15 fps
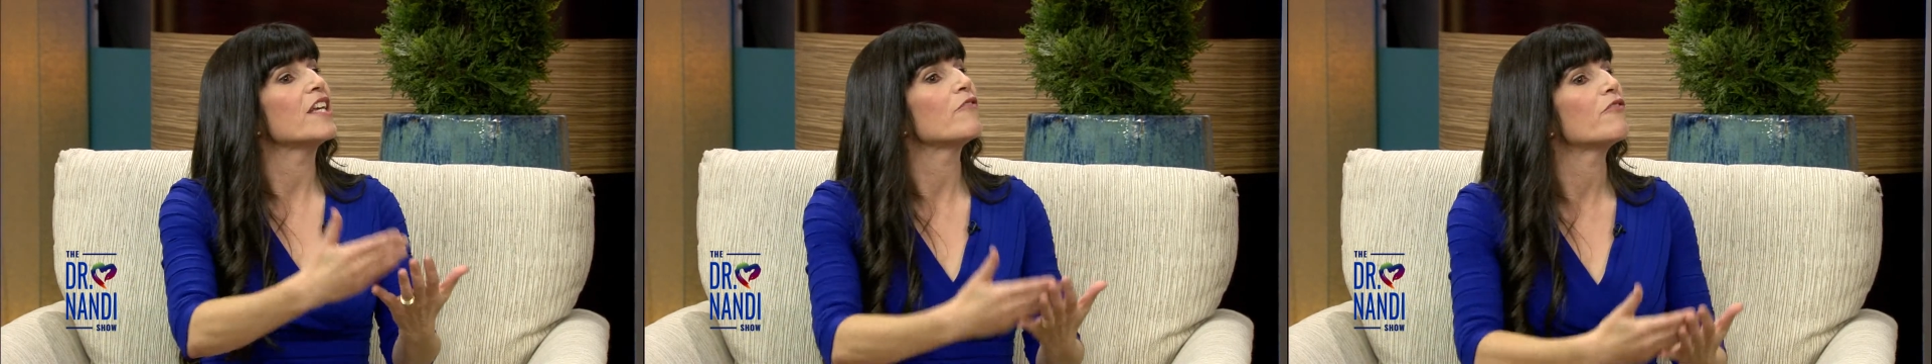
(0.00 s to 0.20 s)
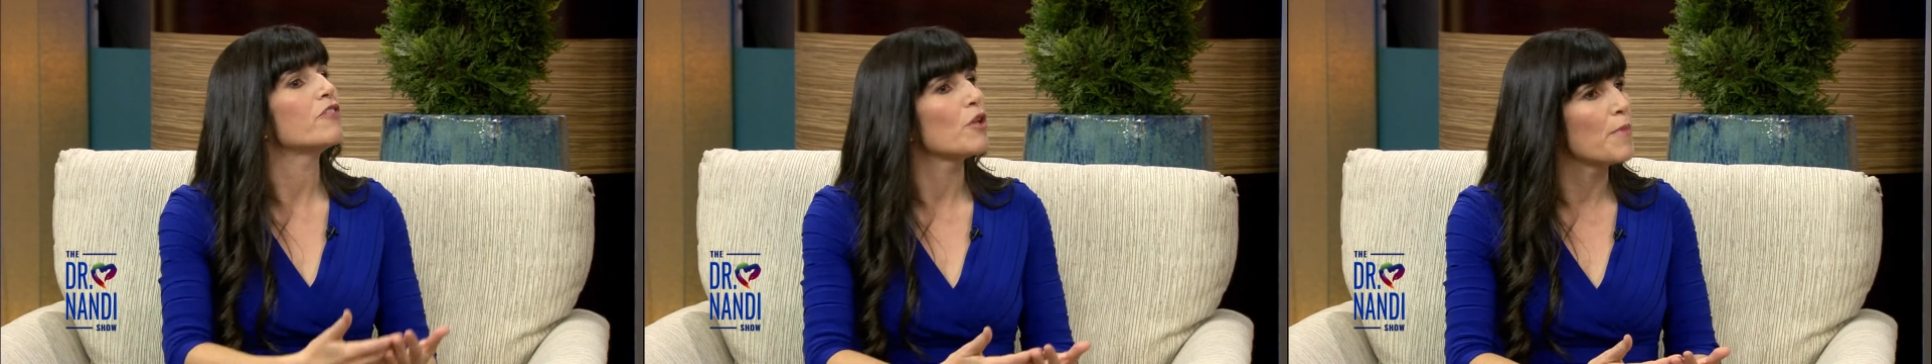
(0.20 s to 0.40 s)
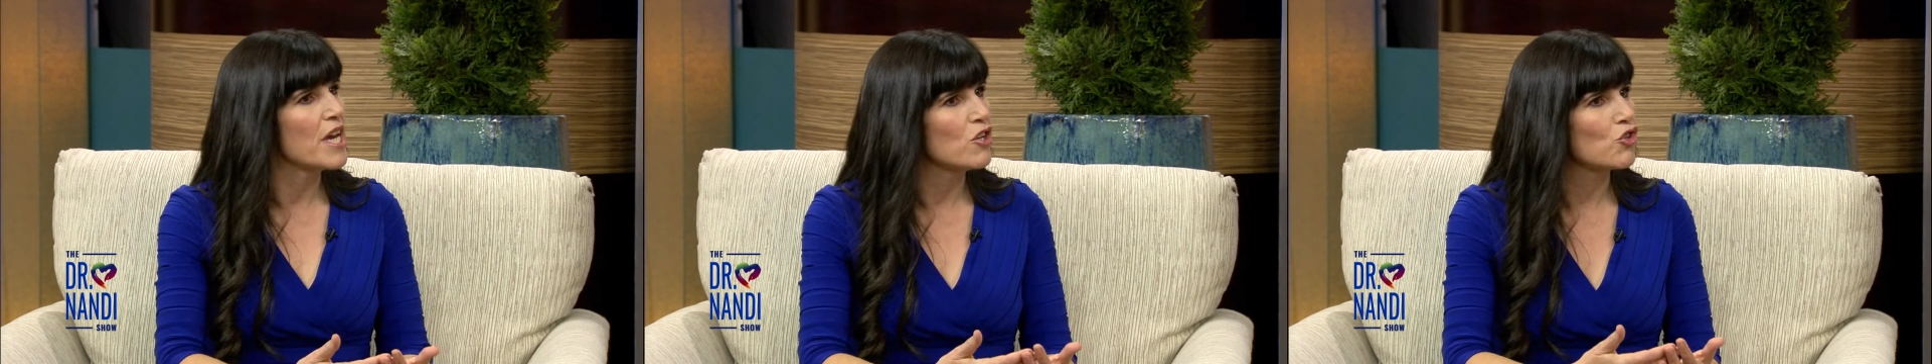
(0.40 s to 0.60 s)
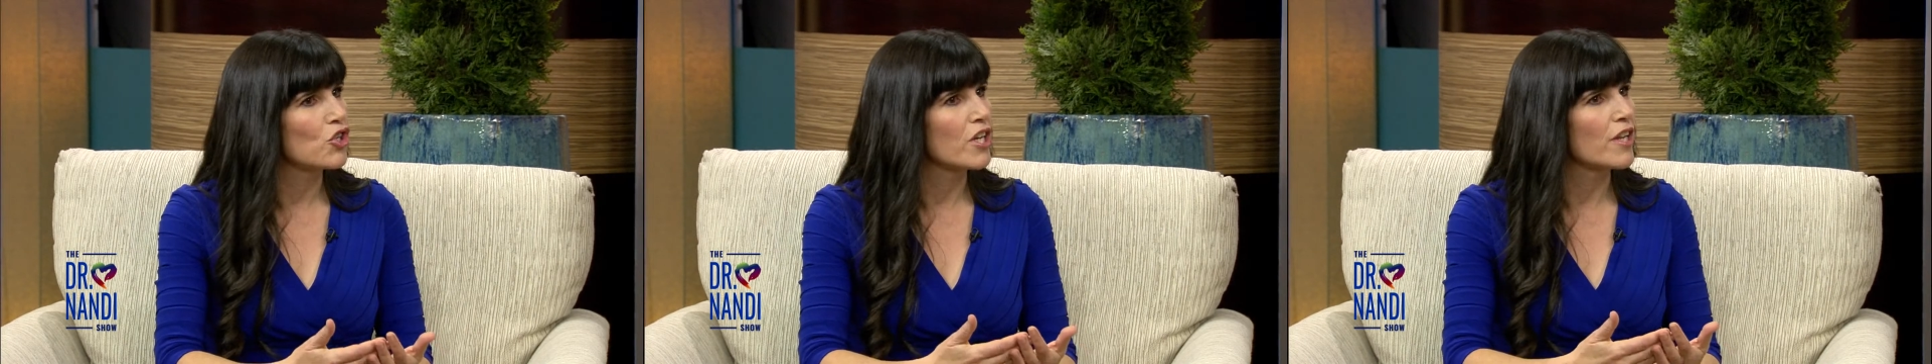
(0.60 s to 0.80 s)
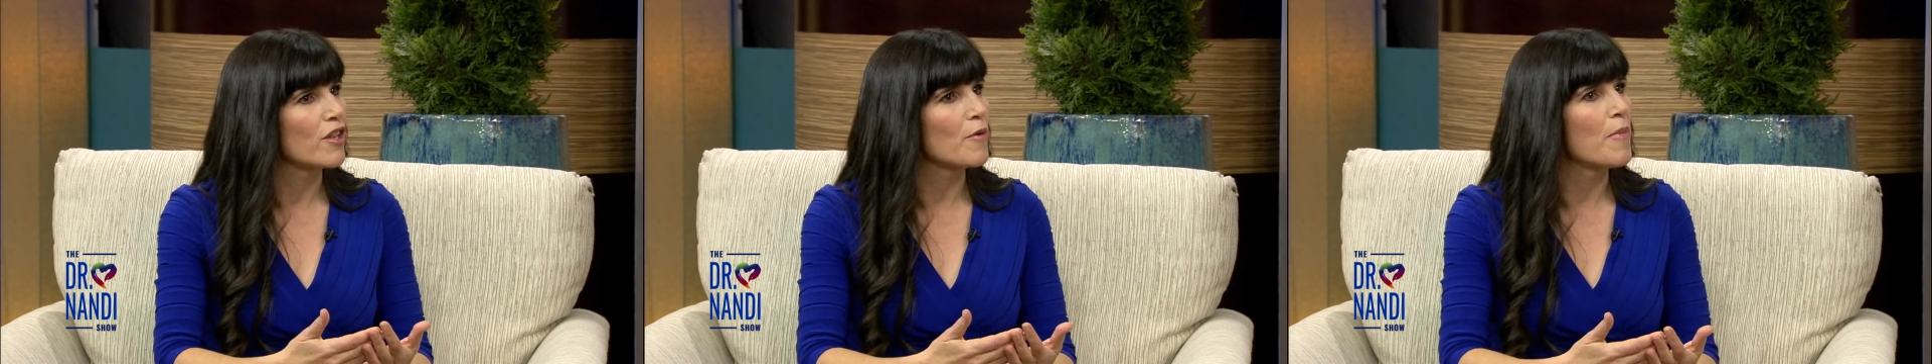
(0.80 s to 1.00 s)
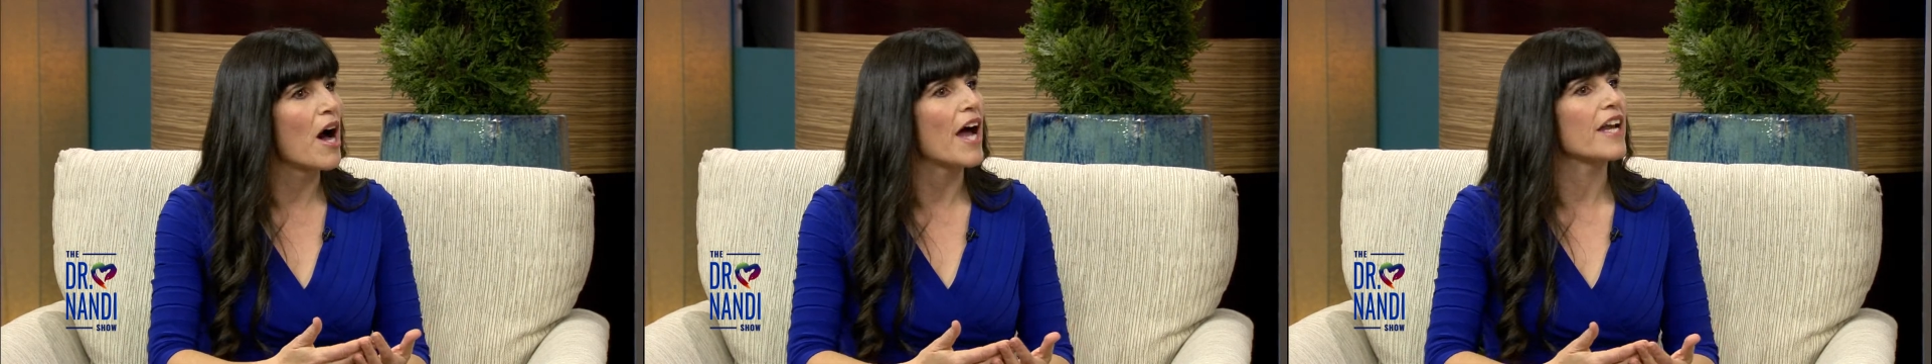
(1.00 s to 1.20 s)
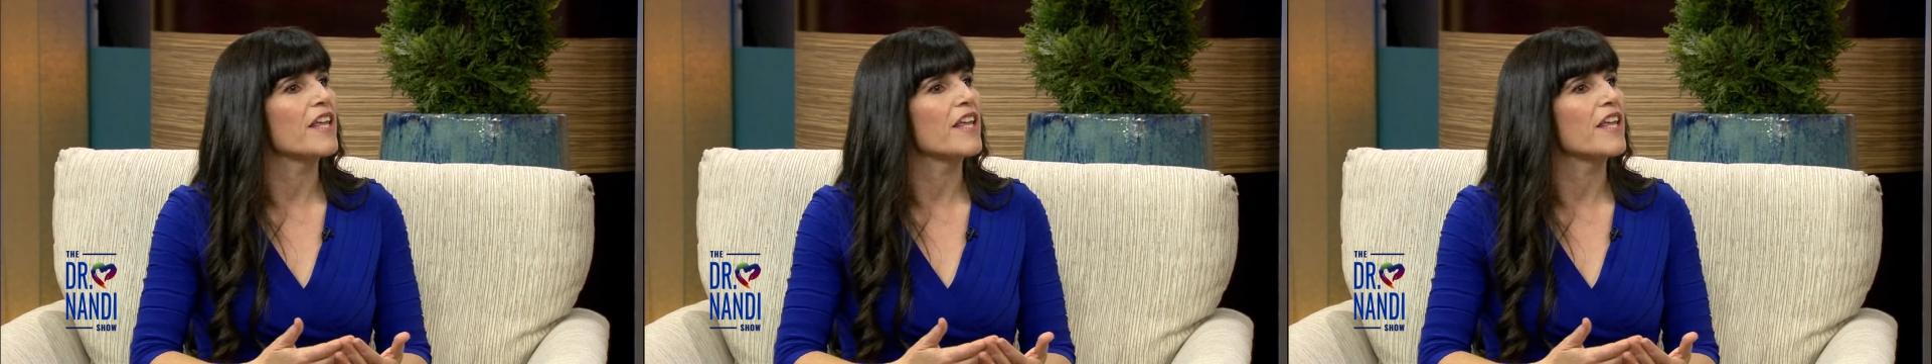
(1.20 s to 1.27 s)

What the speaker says: inflammation in the body.